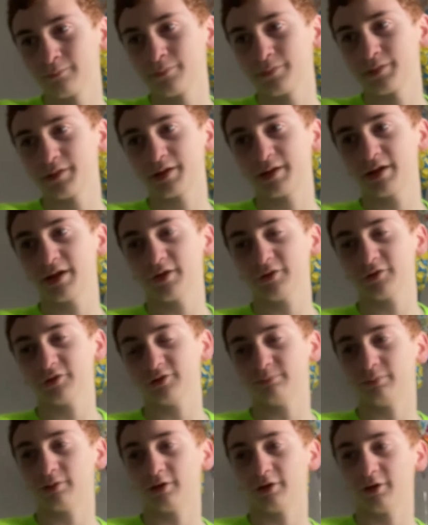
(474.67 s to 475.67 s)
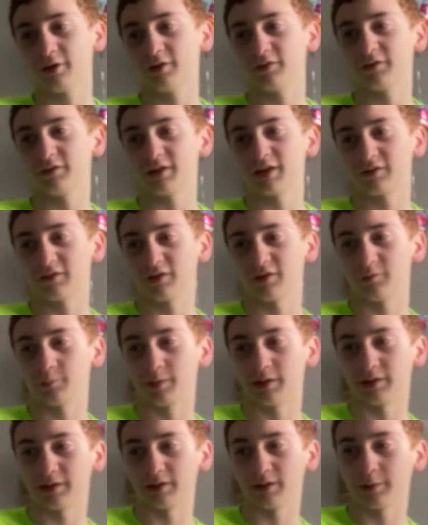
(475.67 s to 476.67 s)
The custom bar is EXE's
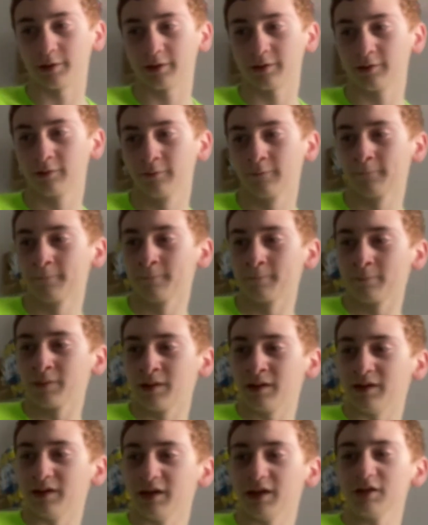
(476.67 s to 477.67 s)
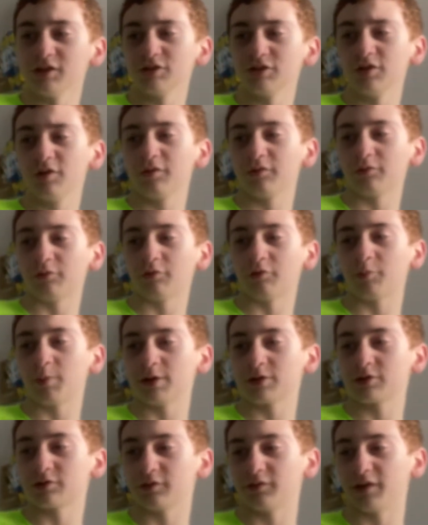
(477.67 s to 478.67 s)
main gimmick. Each use of a
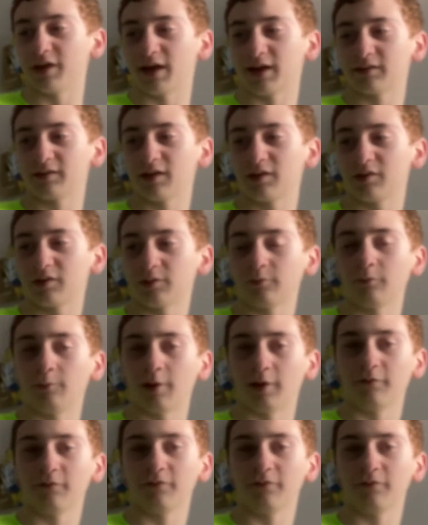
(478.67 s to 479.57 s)
special attack takes up about